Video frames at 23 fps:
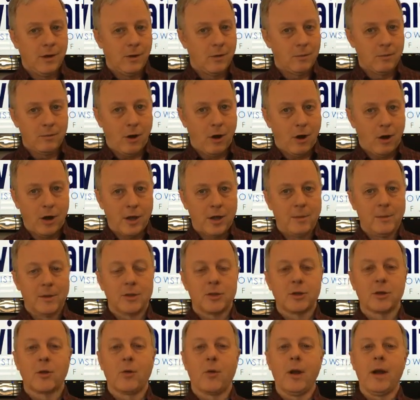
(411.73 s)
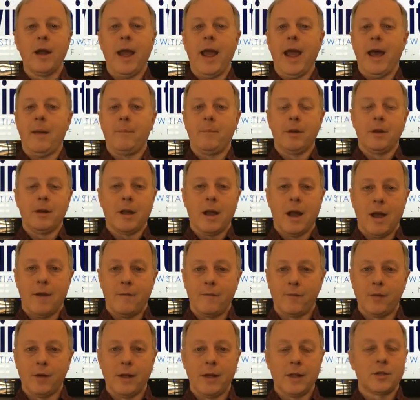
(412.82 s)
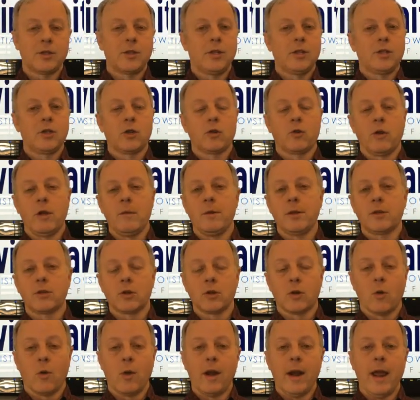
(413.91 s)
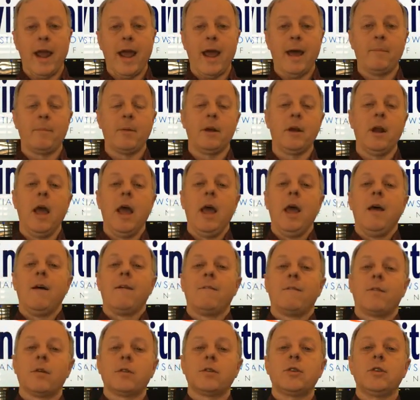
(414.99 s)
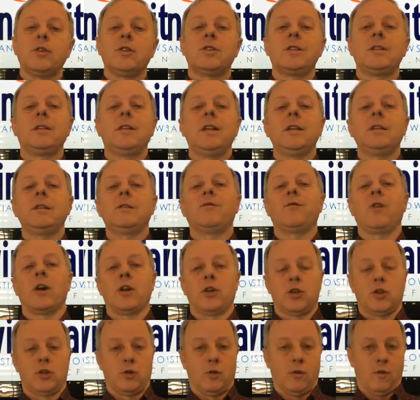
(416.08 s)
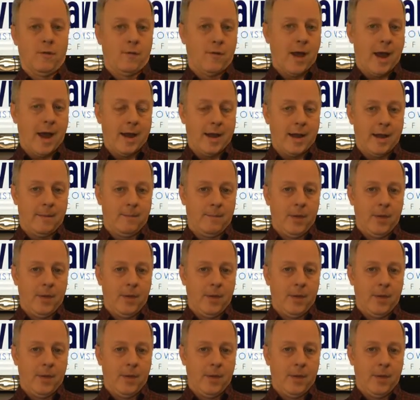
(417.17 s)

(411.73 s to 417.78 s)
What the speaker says: arguments are going to happen, conflicts, disagreements are going to happen, versus dysfunctional fighting.